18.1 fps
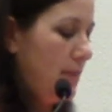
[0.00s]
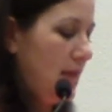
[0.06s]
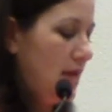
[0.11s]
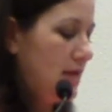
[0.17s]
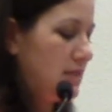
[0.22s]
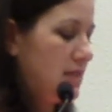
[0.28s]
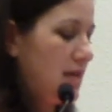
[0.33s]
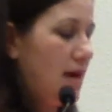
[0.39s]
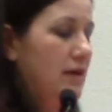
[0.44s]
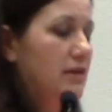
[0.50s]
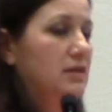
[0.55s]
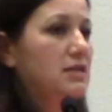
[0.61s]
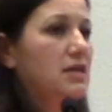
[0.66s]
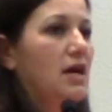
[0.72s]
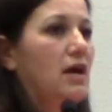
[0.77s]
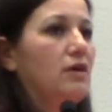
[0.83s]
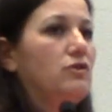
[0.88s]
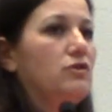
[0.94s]
It's how to
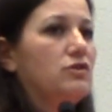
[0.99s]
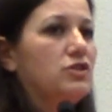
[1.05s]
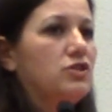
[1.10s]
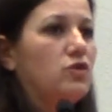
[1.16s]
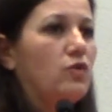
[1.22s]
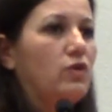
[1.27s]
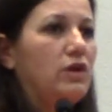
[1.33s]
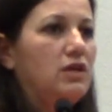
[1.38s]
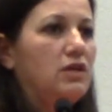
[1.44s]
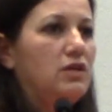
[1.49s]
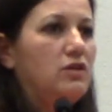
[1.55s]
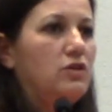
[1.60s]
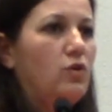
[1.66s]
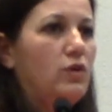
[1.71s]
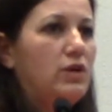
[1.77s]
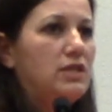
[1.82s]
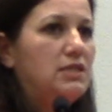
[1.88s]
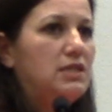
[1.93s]
tell your story in a
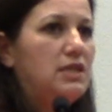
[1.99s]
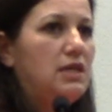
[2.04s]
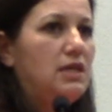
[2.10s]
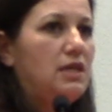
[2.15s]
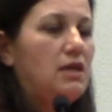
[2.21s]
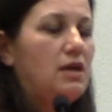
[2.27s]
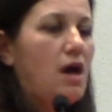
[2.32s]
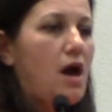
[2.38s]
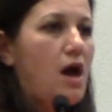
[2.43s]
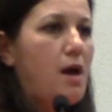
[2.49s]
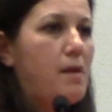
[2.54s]
noisy